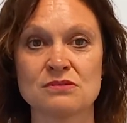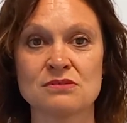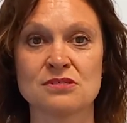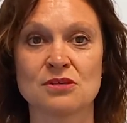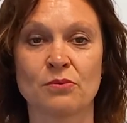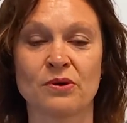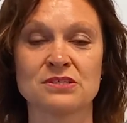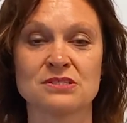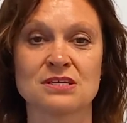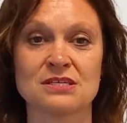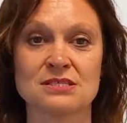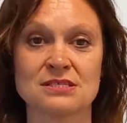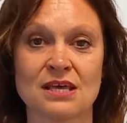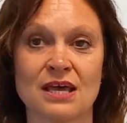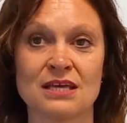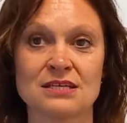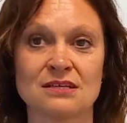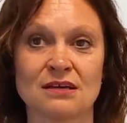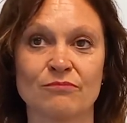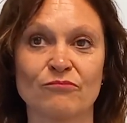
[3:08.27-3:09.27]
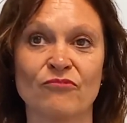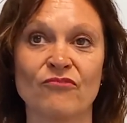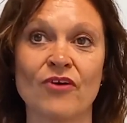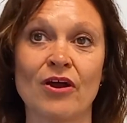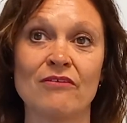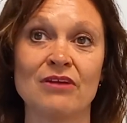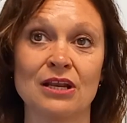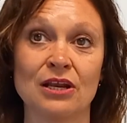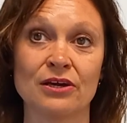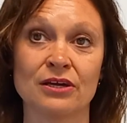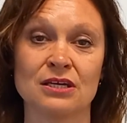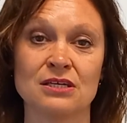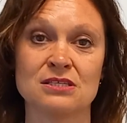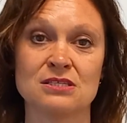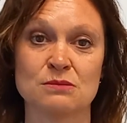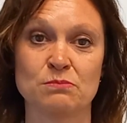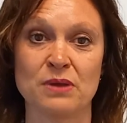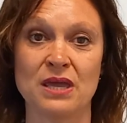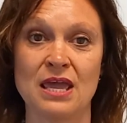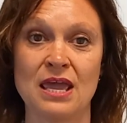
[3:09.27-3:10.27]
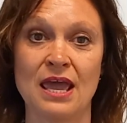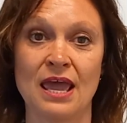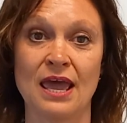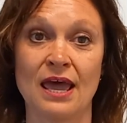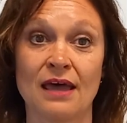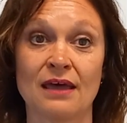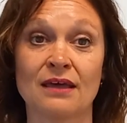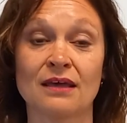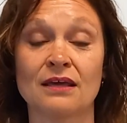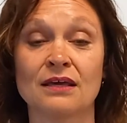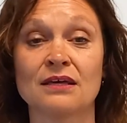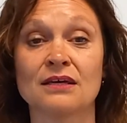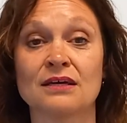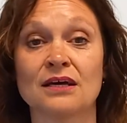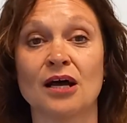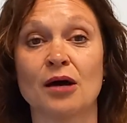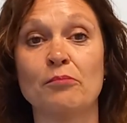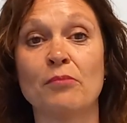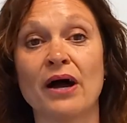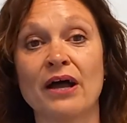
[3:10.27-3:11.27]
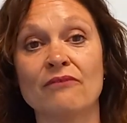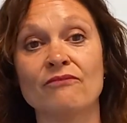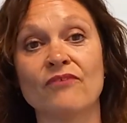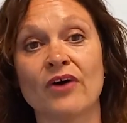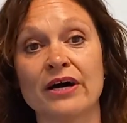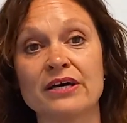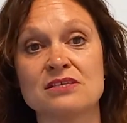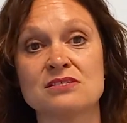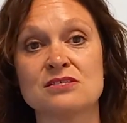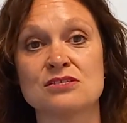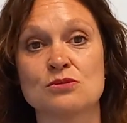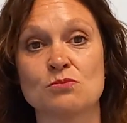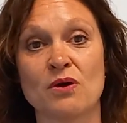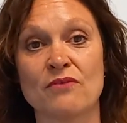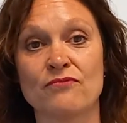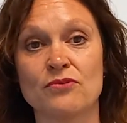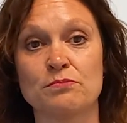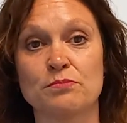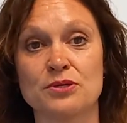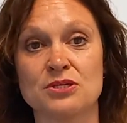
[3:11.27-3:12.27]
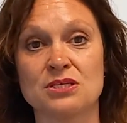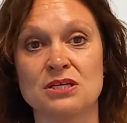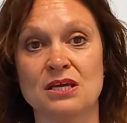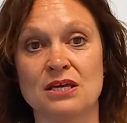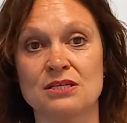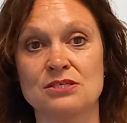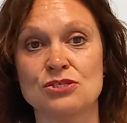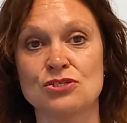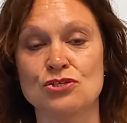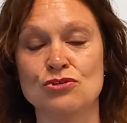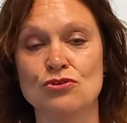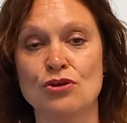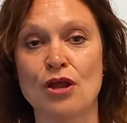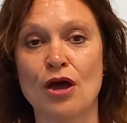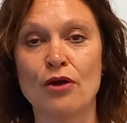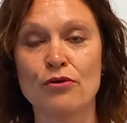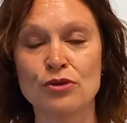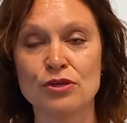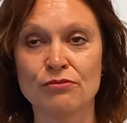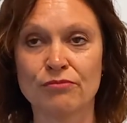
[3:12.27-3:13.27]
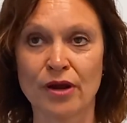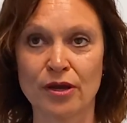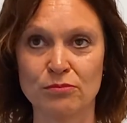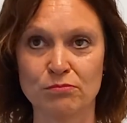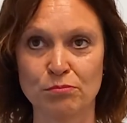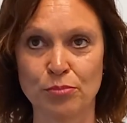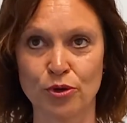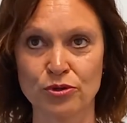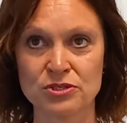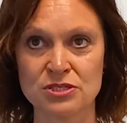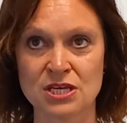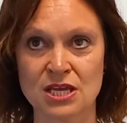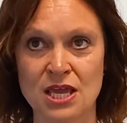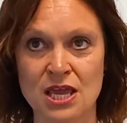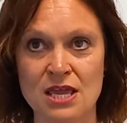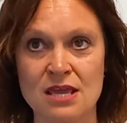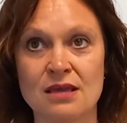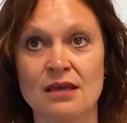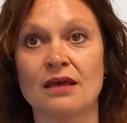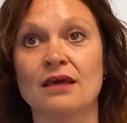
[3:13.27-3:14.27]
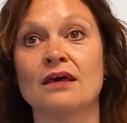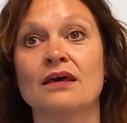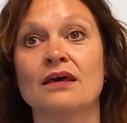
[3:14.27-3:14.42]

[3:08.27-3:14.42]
So as I said, I'm very lucky to be here. And my advice to everybody is, you know your own body.